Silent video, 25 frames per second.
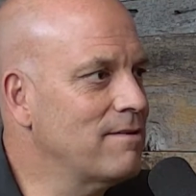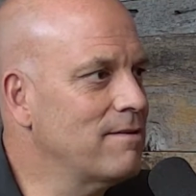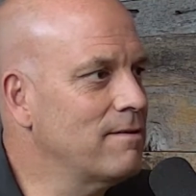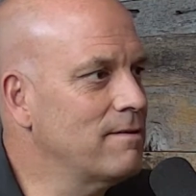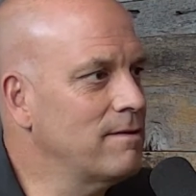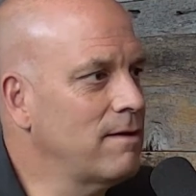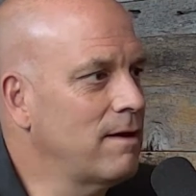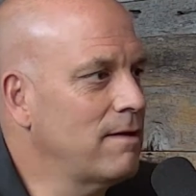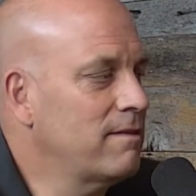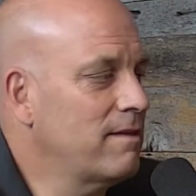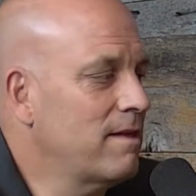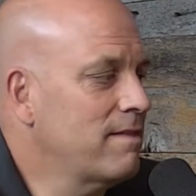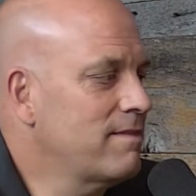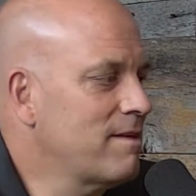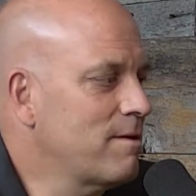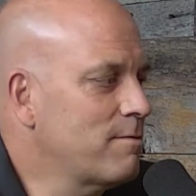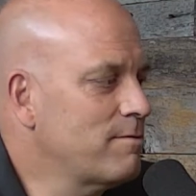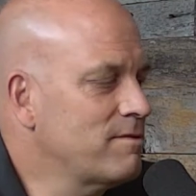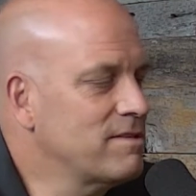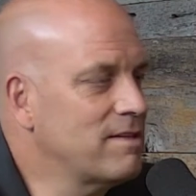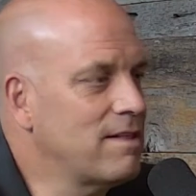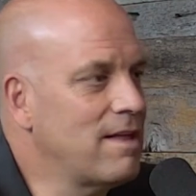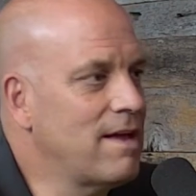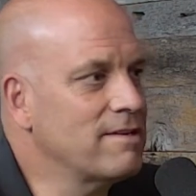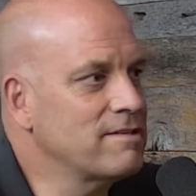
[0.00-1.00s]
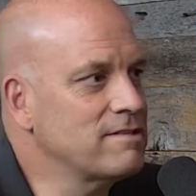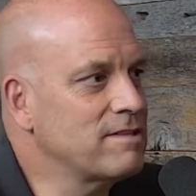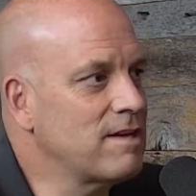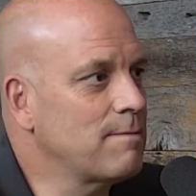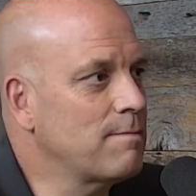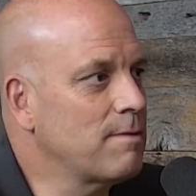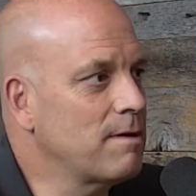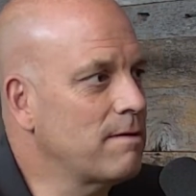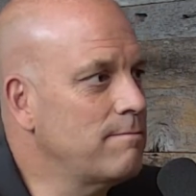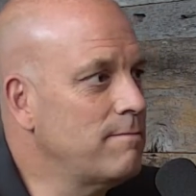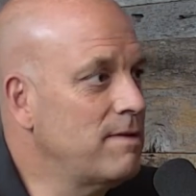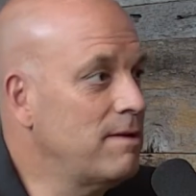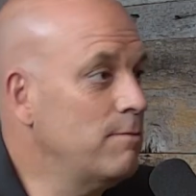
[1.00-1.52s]
And I thought that was the last time
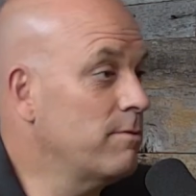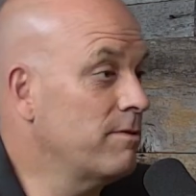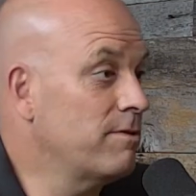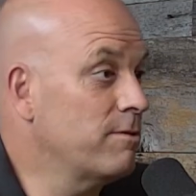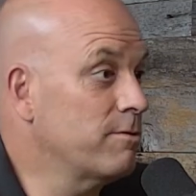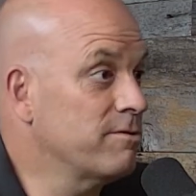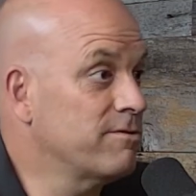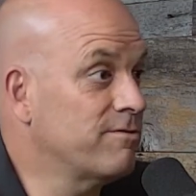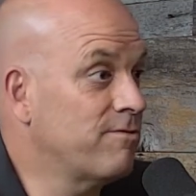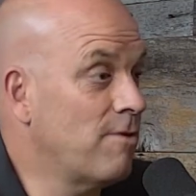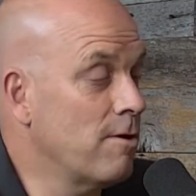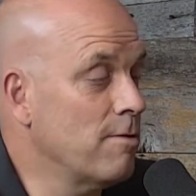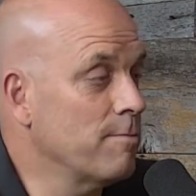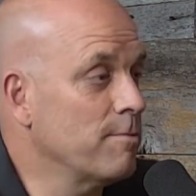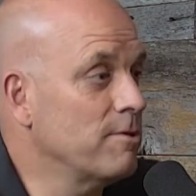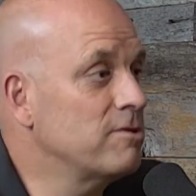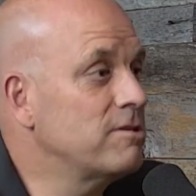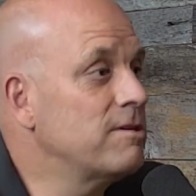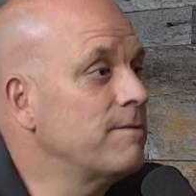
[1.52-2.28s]
I'd meet with those farmers.